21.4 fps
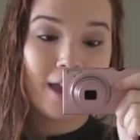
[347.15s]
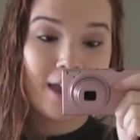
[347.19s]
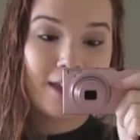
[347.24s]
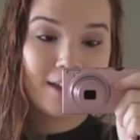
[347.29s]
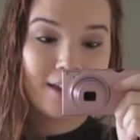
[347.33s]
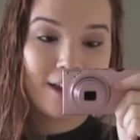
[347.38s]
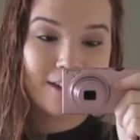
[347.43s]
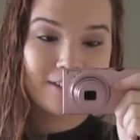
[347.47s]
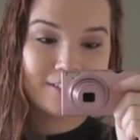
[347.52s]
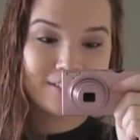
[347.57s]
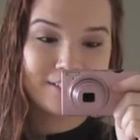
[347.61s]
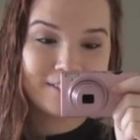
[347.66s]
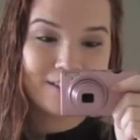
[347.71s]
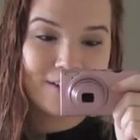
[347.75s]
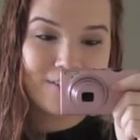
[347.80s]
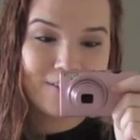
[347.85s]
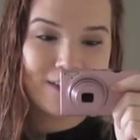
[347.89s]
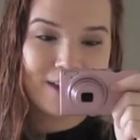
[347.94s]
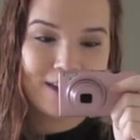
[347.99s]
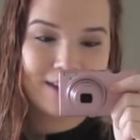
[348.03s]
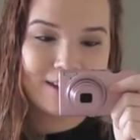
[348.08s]
Hey guys,
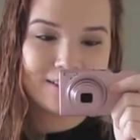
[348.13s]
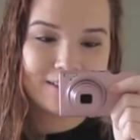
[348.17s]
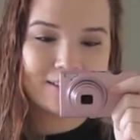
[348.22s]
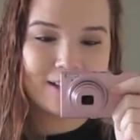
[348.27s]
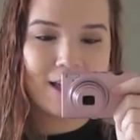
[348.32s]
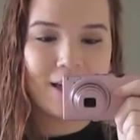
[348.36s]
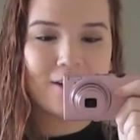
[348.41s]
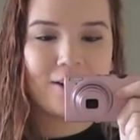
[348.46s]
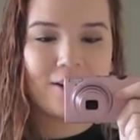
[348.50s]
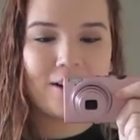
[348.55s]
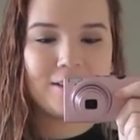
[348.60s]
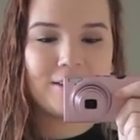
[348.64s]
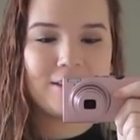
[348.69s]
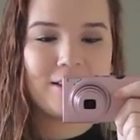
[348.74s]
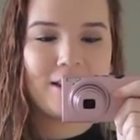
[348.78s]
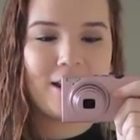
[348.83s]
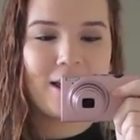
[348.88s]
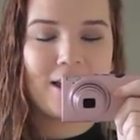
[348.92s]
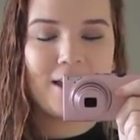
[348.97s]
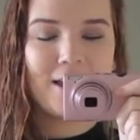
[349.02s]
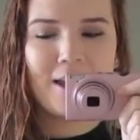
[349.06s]
so it is Saturdays
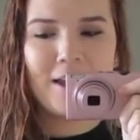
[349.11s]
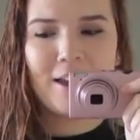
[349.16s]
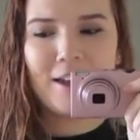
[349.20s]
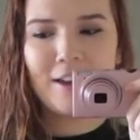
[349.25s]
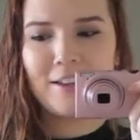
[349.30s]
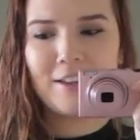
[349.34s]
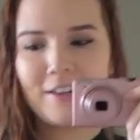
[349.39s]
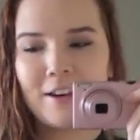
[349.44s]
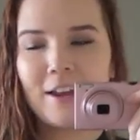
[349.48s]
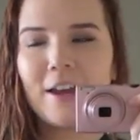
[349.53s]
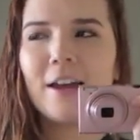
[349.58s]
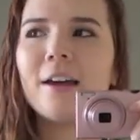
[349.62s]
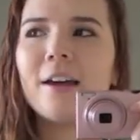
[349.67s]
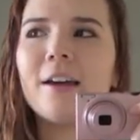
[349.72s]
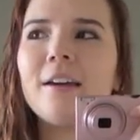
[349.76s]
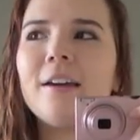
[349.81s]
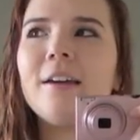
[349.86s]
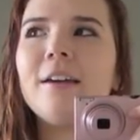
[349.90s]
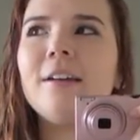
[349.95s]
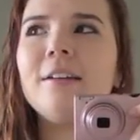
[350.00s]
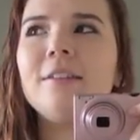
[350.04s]
today, and
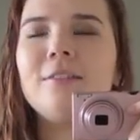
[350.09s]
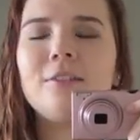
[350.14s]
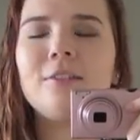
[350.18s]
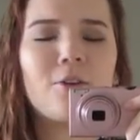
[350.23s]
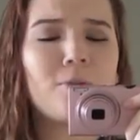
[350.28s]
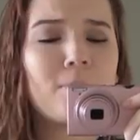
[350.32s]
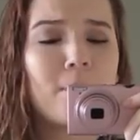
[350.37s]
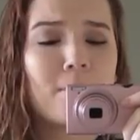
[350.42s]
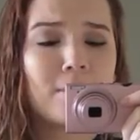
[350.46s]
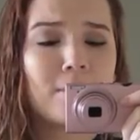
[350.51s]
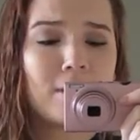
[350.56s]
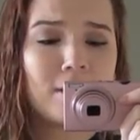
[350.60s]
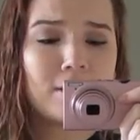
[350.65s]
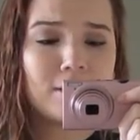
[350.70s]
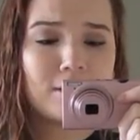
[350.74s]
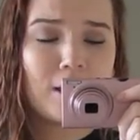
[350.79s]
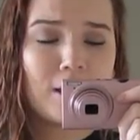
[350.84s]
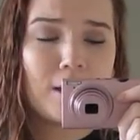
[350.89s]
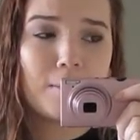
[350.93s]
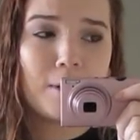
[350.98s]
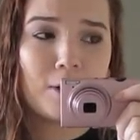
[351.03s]
I don't remember
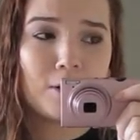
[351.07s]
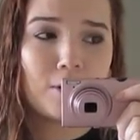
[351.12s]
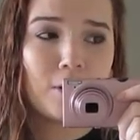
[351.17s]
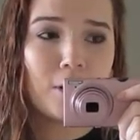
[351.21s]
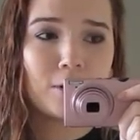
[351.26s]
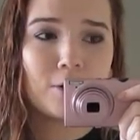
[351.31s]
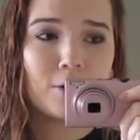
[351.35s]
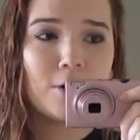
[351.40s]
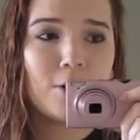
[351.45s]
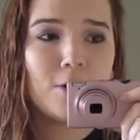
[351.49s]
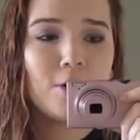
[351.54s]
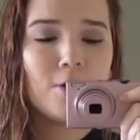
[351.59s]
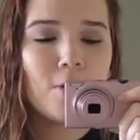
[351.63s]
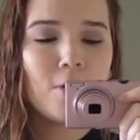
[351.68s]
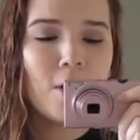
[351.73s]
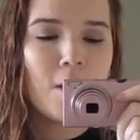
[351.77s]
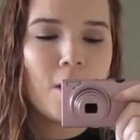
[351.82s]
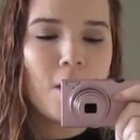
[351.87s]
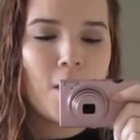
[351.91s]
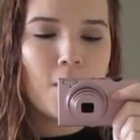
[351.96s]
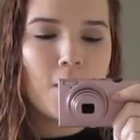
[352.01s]
last time I talked to you,
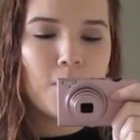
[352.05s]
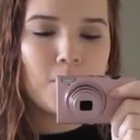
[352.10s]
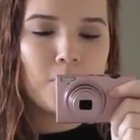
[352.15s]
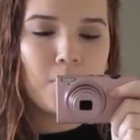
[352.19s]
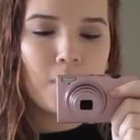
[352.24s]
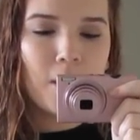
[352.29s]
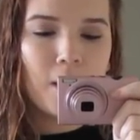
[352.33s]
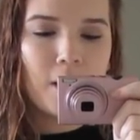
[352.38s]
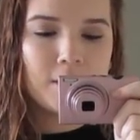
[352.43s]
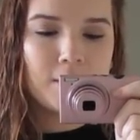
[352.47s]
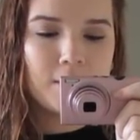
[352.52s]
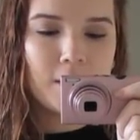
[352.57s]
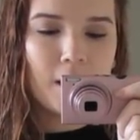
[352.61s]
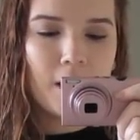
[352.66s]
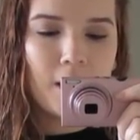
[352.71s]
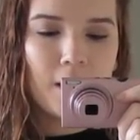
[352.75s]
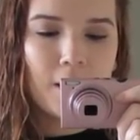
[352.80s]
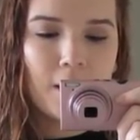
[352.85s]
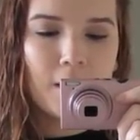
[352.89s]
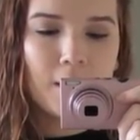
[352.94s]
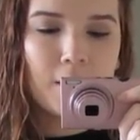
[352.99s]
but
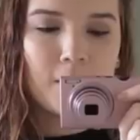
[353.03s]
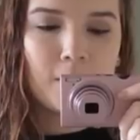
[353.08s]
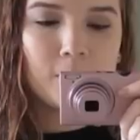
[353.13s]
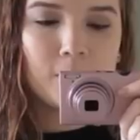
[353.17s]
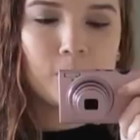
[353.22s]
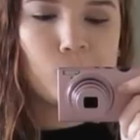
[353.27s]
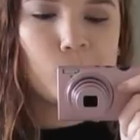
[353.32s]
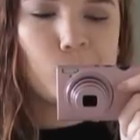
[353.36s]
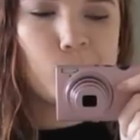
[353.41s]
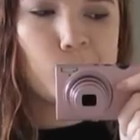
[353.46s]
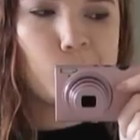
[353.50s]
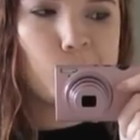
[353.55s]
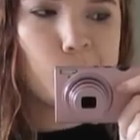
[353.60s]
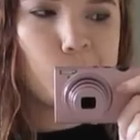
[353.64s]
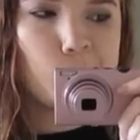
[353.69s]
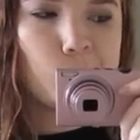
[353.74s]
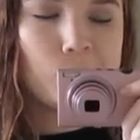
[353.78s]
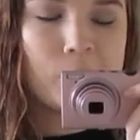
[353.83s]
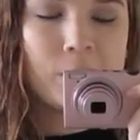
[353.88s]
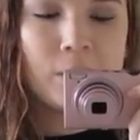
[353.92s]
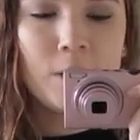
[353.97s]

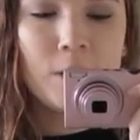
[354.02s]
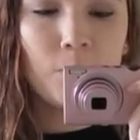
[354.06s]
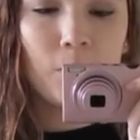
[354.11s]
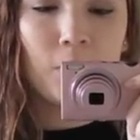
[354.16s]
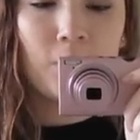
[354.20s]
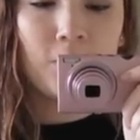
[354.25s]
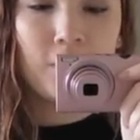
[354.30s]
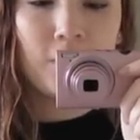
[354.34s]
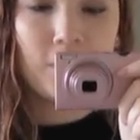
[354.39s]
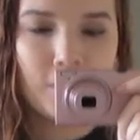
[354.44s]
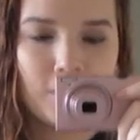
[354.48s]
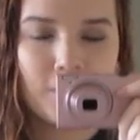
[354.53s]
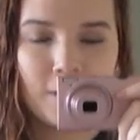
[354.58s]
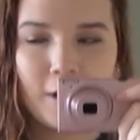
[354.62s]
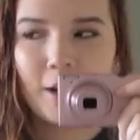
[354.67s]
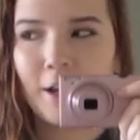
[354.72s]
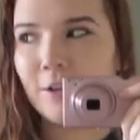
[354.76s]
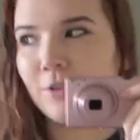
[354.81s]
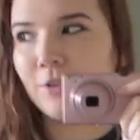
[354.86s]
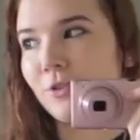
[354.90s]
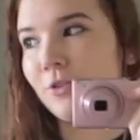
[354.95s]
um, let's see. What have I done
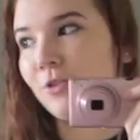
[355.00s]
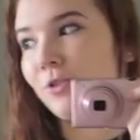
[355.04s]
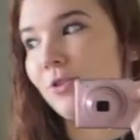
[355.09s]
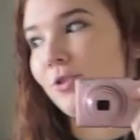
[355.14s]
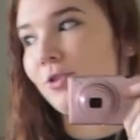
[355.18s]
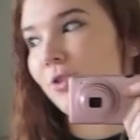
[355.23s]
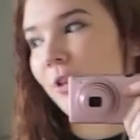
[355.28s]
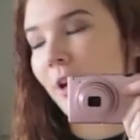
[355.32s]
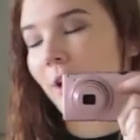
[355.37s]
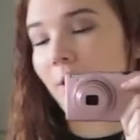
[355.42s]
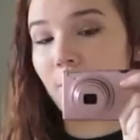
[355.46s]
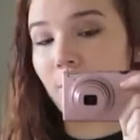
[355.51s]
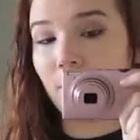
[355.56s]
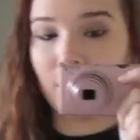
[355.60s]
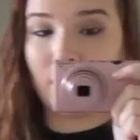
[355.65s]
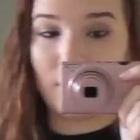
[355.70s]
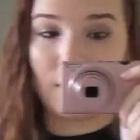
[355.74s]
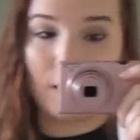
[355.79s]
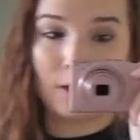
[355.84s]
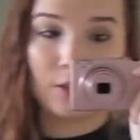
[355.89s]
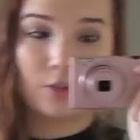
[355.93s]
today? I just showered
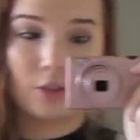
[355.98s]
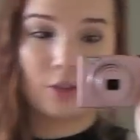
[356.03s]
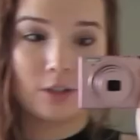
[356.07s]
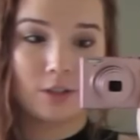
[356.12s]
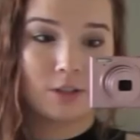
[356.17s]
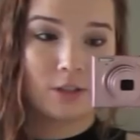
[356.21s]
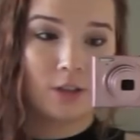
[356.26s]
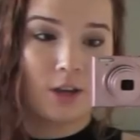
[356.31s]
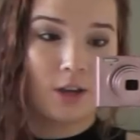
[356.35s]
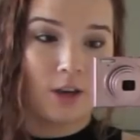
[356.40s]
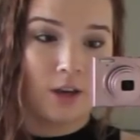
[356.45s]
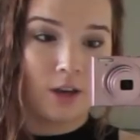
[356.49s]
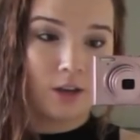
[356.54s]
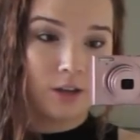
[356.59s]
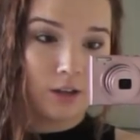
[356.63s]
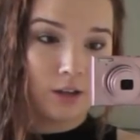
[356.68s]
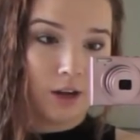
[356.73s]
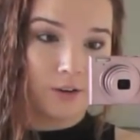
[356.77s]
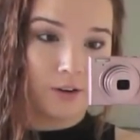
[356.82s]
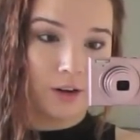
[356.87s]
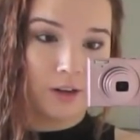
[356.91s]
and I just
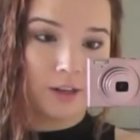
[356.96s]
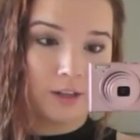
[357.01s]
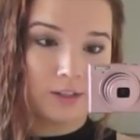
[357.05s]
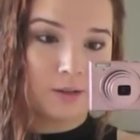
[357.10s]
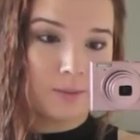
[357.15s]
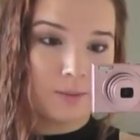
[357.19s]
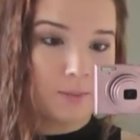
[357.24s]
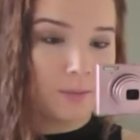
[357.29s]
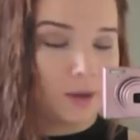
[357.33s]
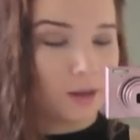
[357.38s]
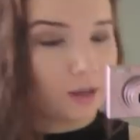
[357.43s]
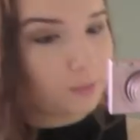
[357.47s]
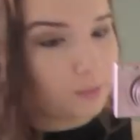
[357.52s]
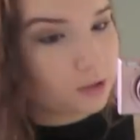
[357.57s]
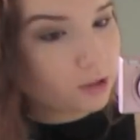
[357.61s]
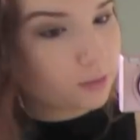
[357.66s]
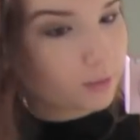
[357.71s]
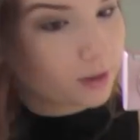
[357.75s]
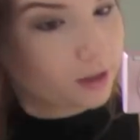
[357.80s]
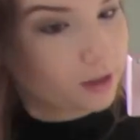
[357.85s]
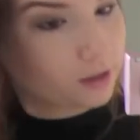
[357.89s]
got ready and did my makeup
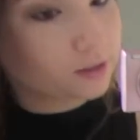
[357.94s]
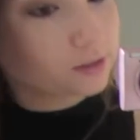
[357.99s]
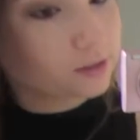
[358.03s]
so my hair